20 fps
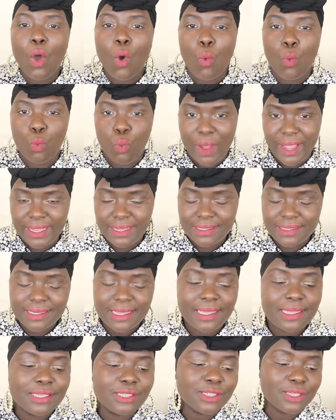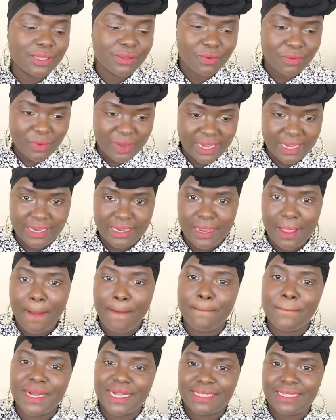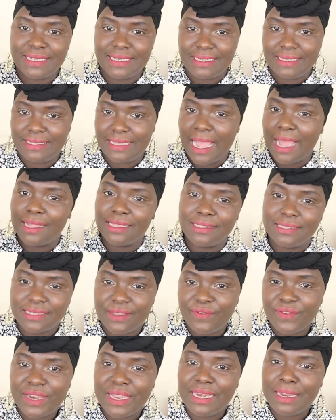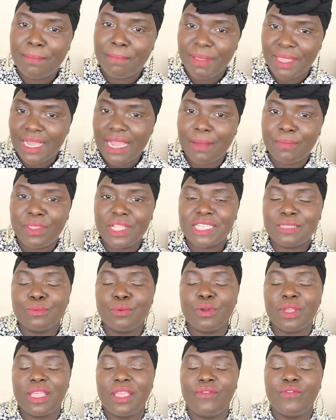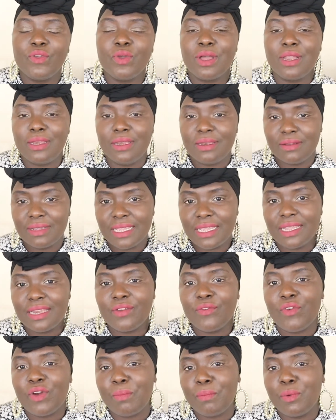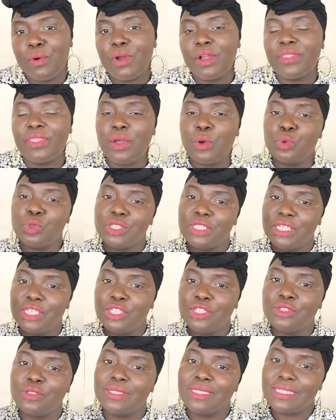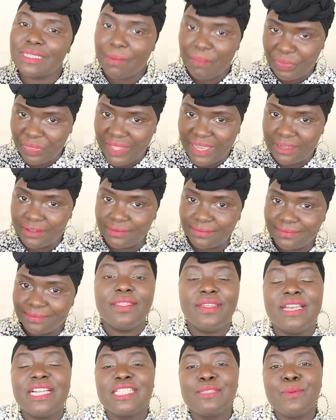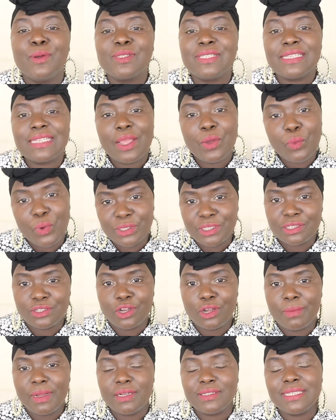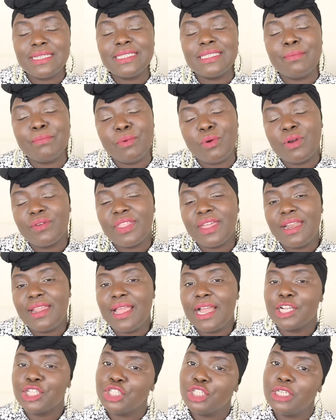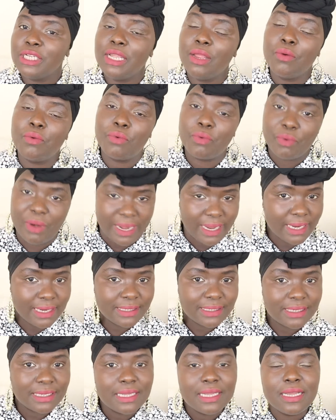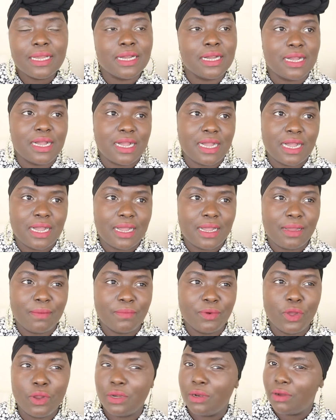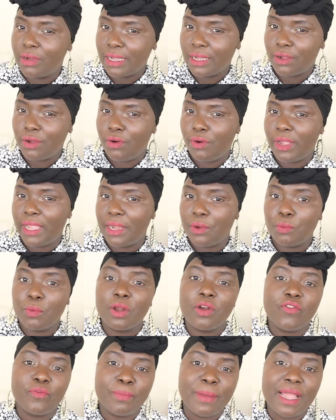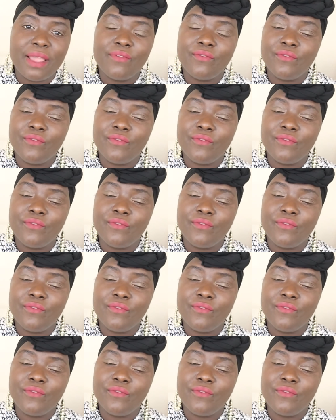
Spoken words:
wait to read. But yeah, definitely pick up this book if you are looking for a book that will teach you something. The next book that I want to talk about is a book that I actually read not long ago in one of my